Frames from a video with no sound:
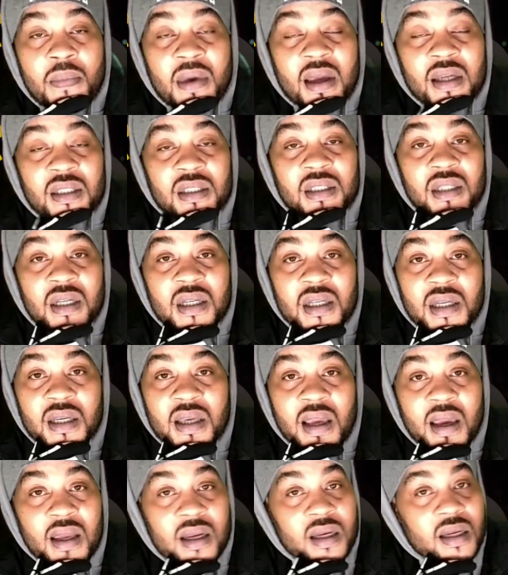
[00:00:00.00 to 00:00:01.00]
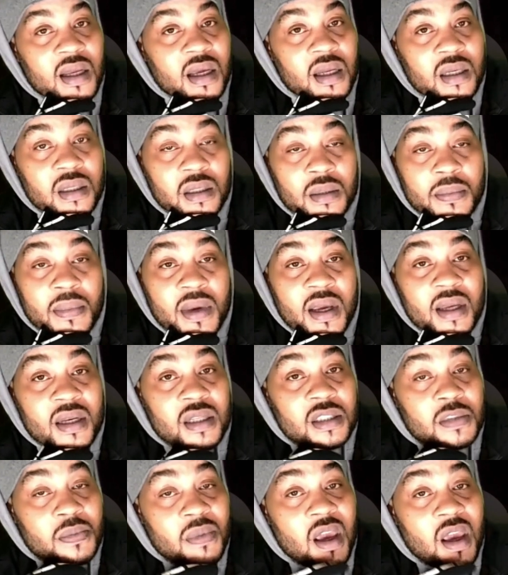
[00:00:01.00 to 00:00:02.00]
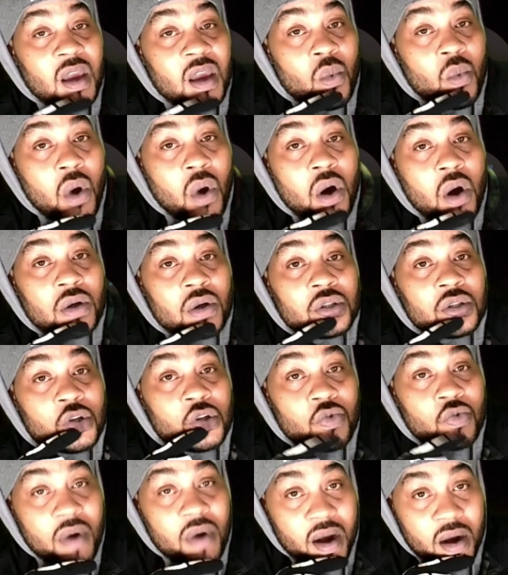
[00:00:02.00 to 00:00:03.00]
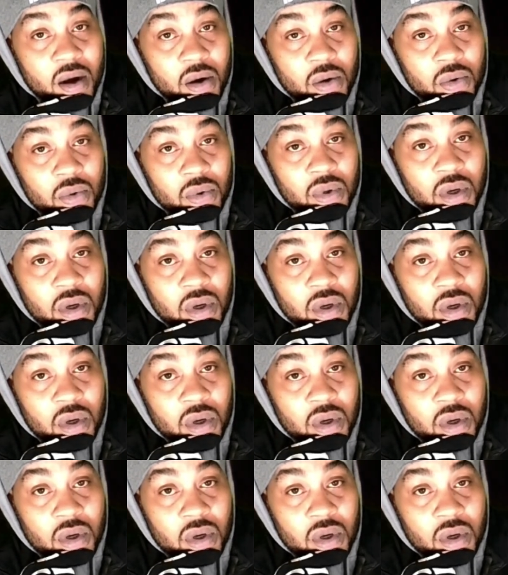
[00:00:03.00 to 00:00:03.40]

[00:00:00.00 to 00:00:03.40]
basically indicated that, look, man, this man walks around